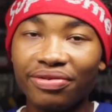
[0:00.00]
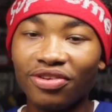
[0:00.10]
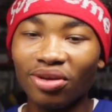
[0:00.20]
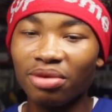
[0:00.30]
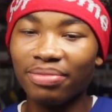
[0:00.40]
you
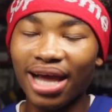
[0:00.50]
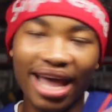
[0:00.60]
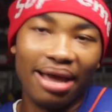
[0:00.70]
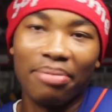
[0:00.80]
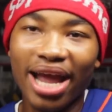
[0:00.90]
feel me? But
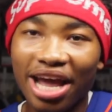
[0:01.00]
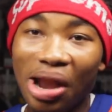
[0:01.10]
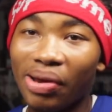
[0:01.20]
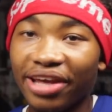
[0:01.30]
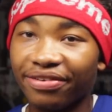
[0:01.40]
it
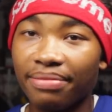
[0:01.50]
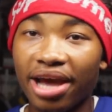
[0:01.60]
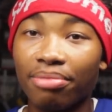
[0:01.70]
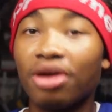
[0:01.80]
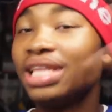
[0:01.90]
don't even
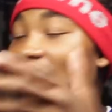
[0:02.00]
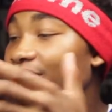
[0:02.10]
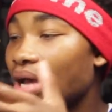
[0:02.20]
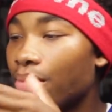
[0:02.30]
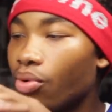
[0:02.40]
matter, bro.
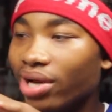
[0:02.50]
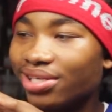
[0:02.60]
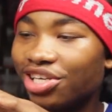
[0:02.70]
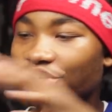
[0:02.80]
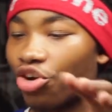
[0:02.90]
These bad
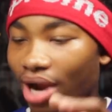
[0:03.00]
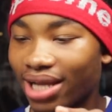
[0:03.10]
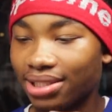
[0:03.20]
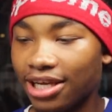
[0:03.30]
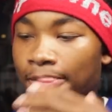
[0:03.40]
boys is
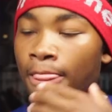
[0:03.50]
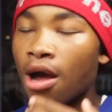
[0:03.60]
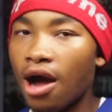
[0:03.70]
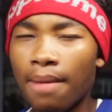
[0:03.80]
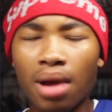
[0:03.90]
crazy.
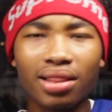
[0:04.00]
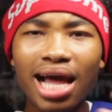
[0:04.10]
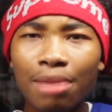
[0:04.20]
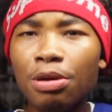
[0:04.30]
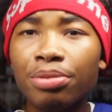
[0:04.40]
A
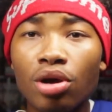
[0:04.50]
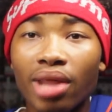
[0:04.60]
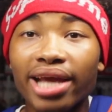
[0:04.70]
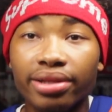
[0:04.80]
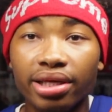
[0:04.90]
lot of people
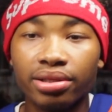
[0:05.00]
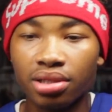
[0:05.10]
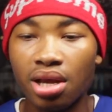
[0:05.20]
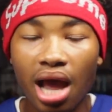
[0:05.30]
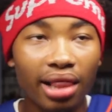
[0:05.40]
don't like
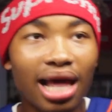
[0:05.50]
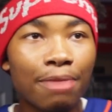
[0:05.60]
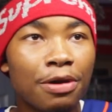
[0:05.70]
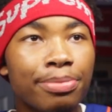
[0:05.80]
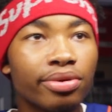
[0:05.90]
these. A lot
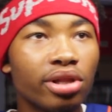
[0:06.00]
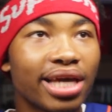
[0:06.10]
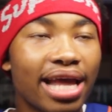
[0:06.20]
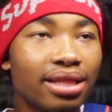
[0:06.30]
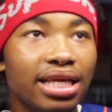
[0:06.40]
of people
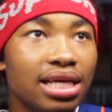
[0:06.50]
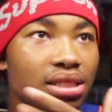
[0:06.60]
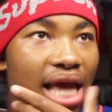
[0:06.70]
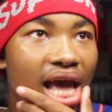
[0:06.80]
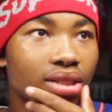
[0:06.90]
look at
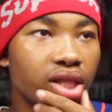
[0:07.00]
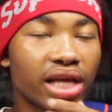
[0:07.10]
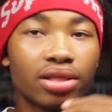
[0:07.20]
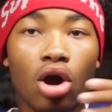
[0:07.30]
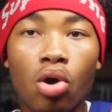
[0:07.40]
these as
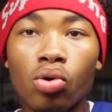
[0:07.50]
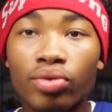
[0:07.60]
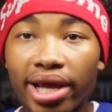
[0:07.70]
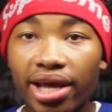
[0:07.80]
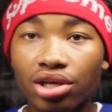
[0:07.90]
like the
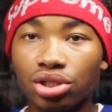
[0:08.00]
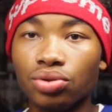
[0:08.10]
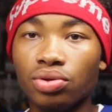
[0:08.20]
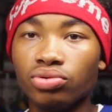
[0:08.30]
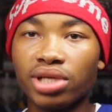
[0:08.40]
old head
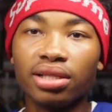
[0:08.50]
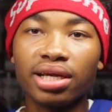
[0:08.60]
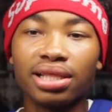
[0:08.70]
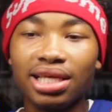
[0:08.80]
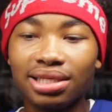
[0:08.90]
shoes. They
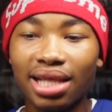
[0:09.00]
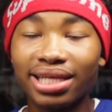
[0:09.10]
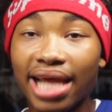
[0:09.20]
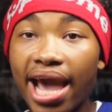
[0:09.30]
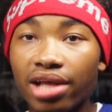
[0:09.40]
look at these
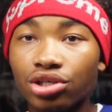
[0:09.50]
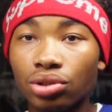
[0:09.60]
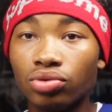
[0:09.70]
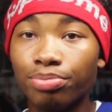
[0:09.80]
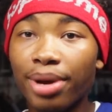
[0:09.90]
like dad
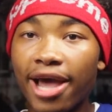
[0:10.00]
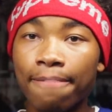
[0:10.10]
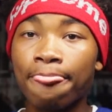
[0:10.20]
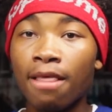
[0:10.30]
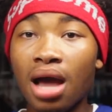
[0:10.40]
shoes.
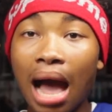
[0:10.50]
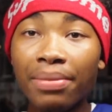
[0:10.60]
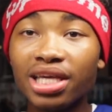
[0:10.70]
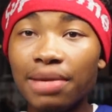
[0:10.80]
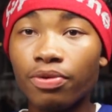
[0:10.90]
But
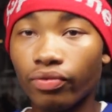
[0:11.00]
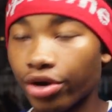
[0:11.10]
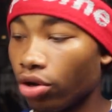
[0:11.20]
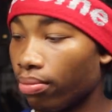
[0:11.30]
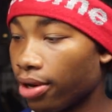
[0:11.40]
I'm gonna keep it
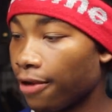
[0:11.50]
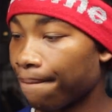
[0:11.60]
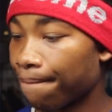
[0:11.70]
real, bro.